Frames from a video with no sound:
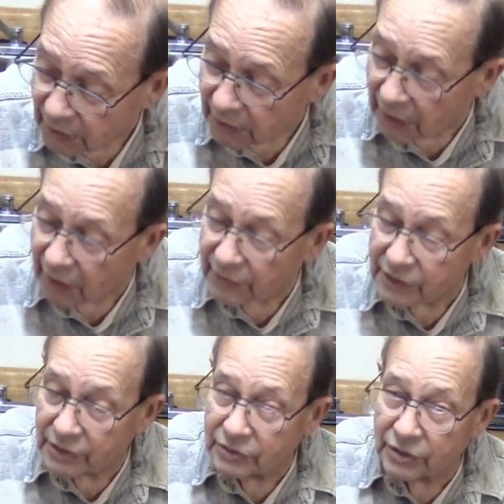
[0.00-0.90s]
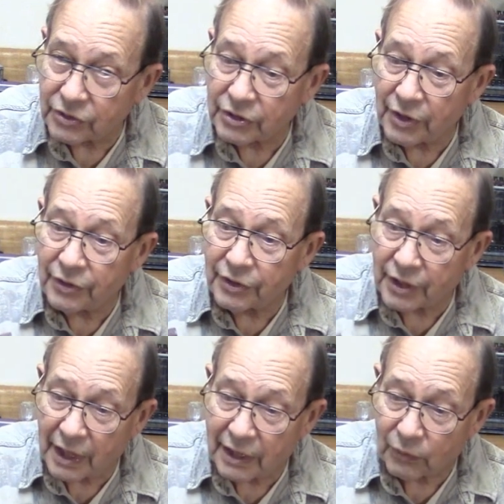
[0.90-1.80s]
Now this is a
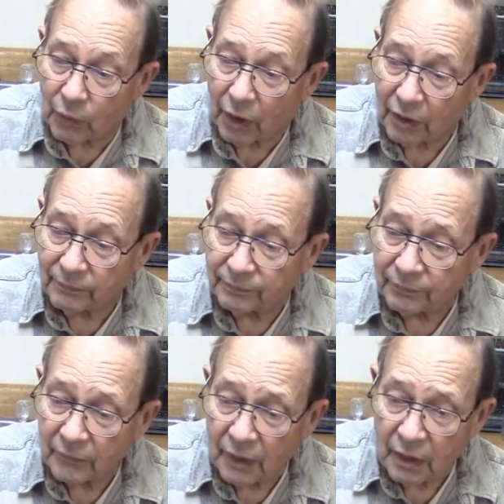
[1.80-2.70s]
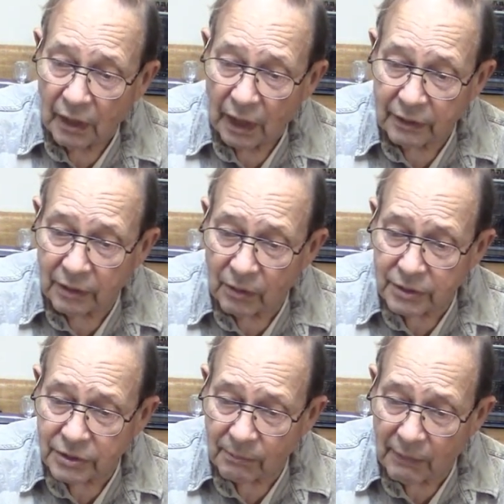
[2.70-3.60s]
synthetic one. And you
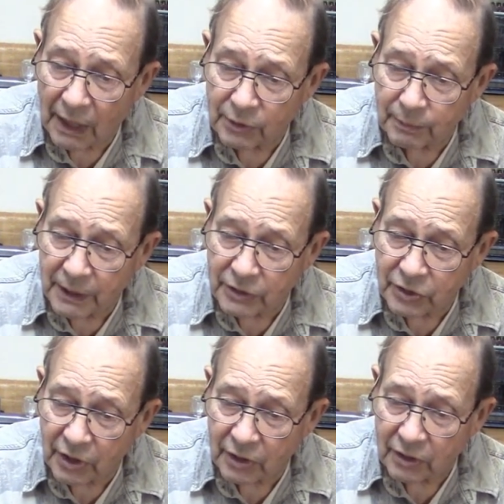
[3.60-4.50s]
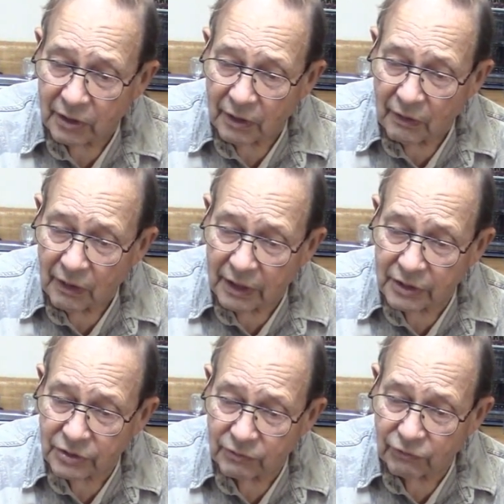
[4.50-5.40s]
notice the mouthpiece here
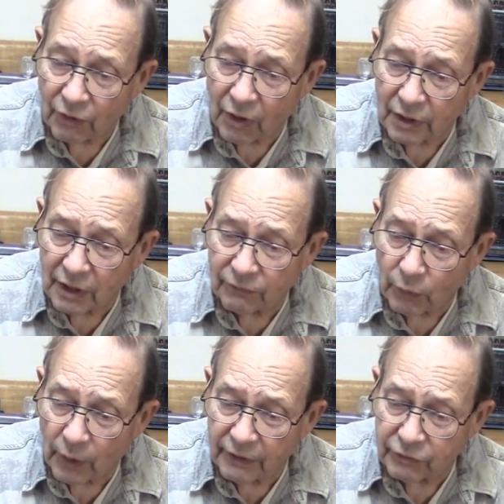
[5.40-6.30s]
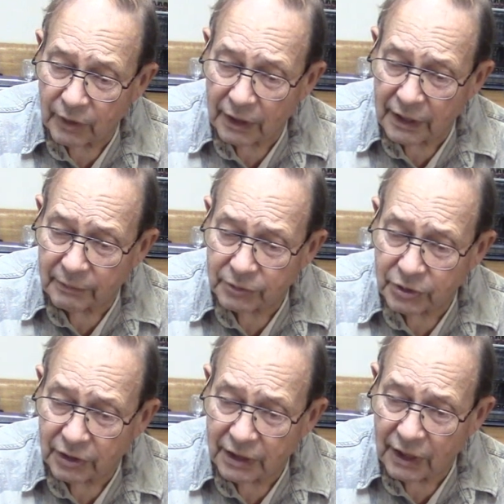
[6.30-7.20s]
is far enough away from the lips
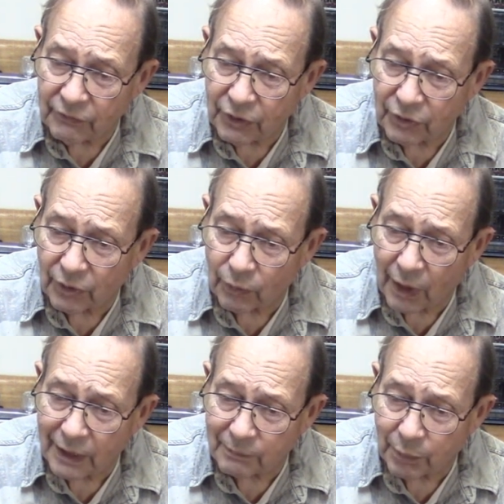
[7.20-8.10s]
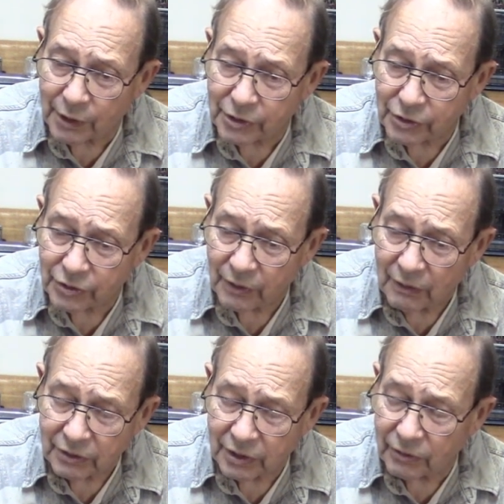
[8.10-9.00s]
to give you the right purchase,
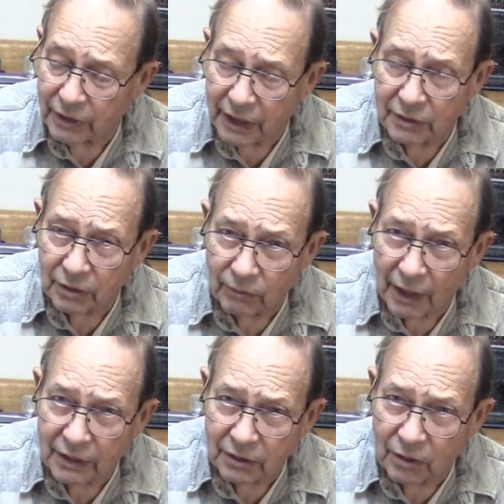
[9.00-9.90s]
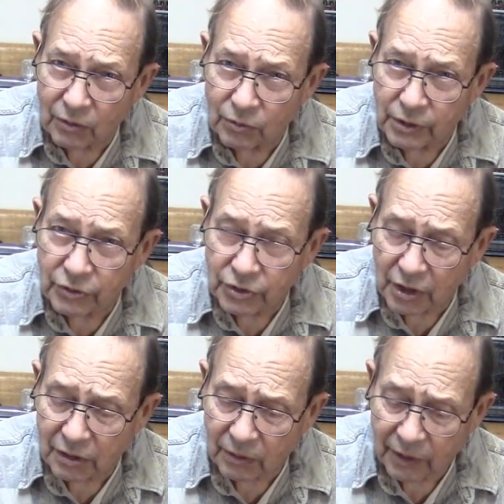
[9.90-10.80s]
so you get the right tone when you
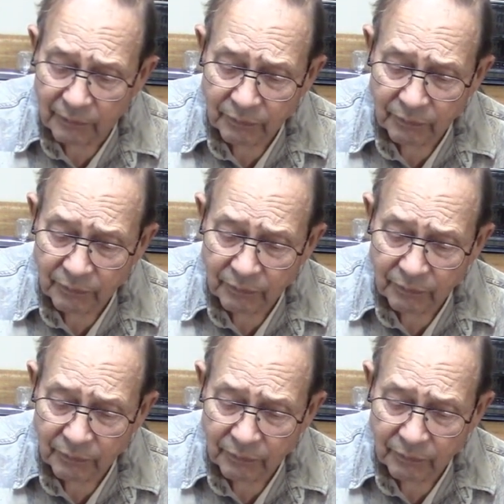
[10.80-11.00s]
suck on it.